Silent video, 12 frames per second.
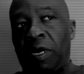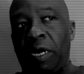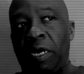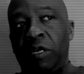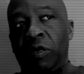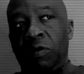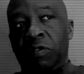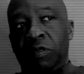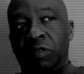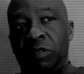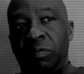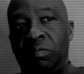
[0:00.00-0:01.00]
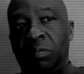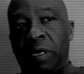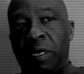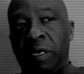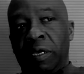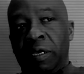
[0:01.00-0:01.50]
I know that
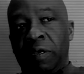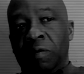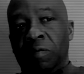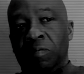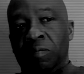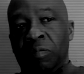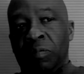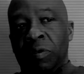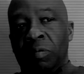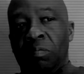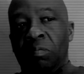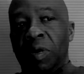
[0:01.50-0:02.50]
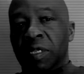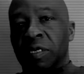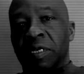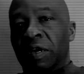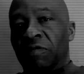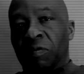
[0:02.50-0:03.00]
my
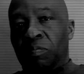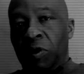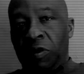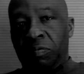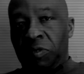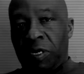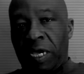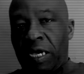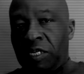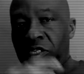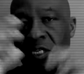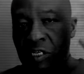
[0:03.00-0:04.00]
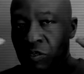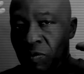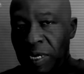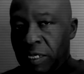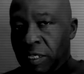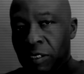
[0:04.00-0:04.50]
mother never permed her hair. She didn't do
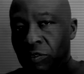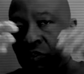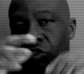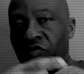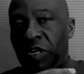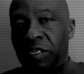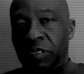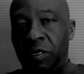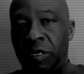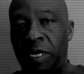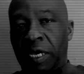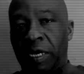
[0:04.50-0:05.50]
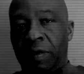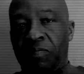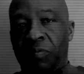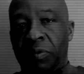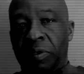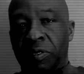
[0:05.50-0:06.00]
anything to straighten her hair.
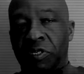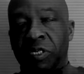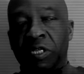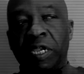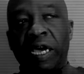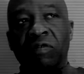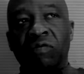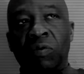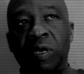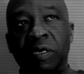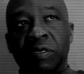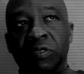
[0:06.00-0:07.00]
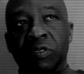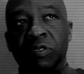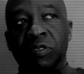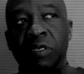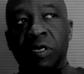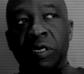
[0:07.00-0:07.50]
She did have
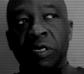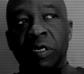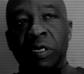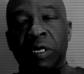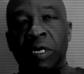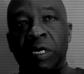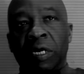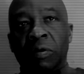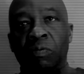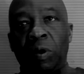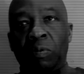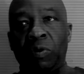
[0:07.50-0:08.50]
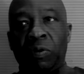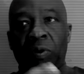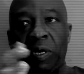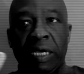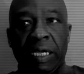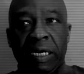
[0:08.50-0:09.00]
wigs when we
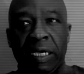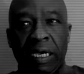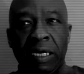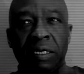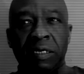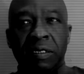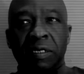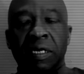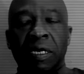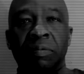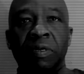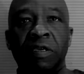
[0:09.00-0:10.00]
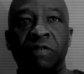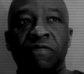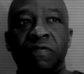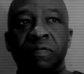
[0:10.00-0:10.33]
were in England, I believe.